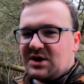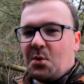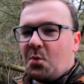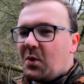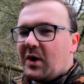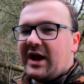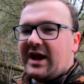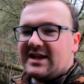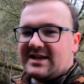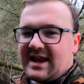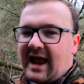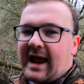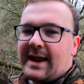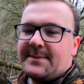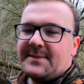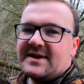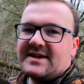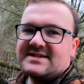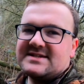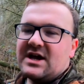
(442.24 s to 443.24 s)
a weird
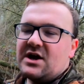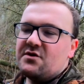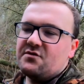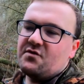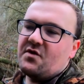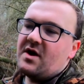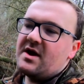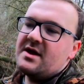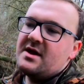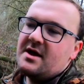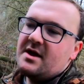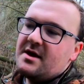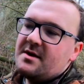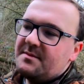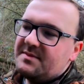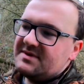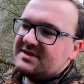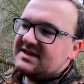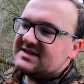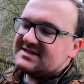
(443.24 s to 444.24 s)
name in itself, right?
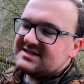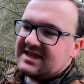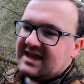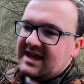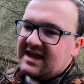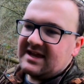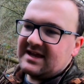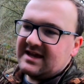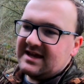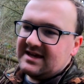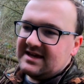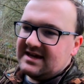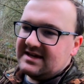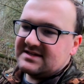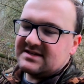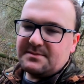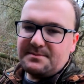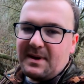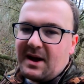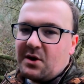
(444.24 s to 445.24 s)
But this thing,
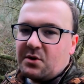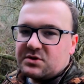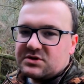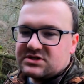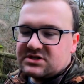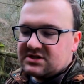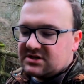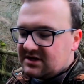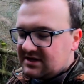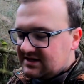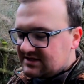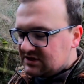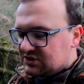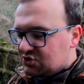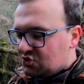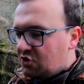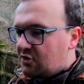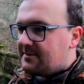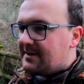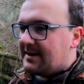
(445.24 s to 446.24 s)
it's a mouse. It's a
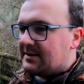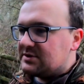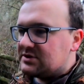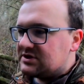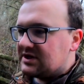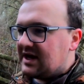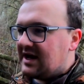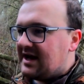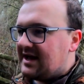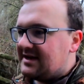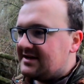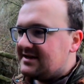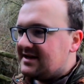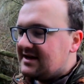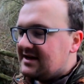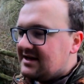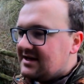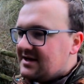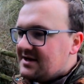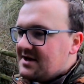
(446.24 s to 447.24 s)
dormouse, and
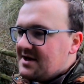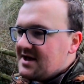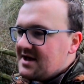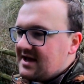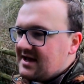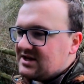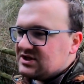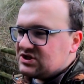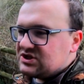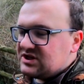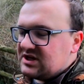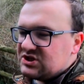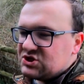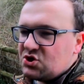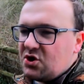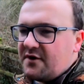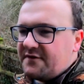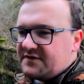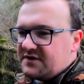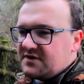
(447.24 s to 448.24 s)
it's
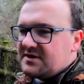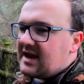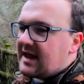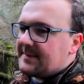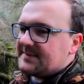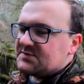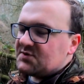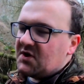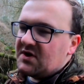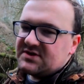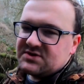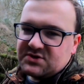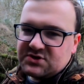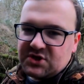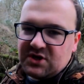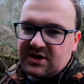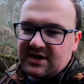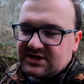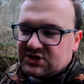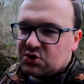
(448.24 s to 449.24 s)
got a few names, right?
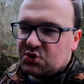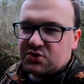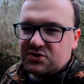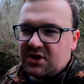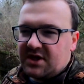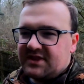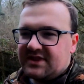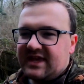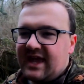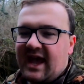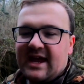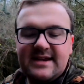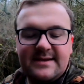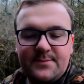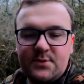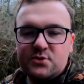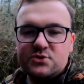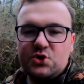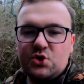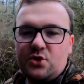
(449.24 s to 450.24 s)
So it's called like the
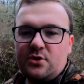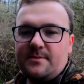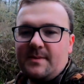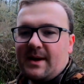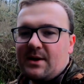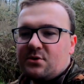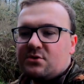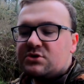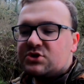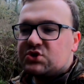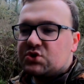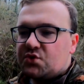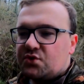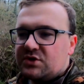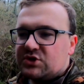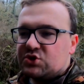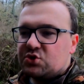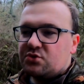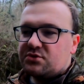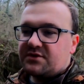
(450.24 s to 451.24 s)
edible dormouse,
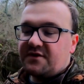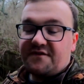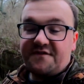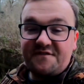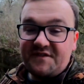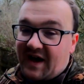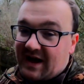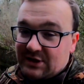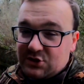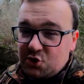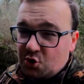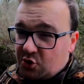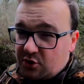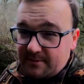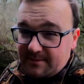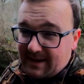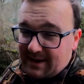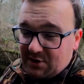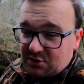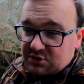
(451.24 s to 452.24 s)
or it's called the fat
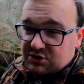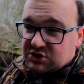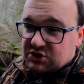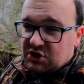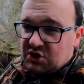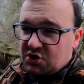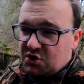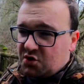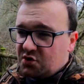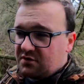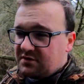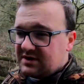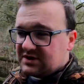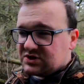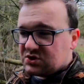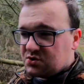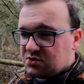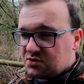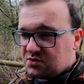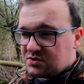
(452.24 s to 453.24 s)
dormouse, or
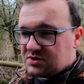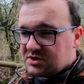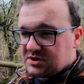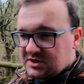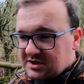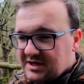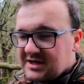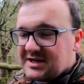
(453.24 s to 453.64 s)
it's called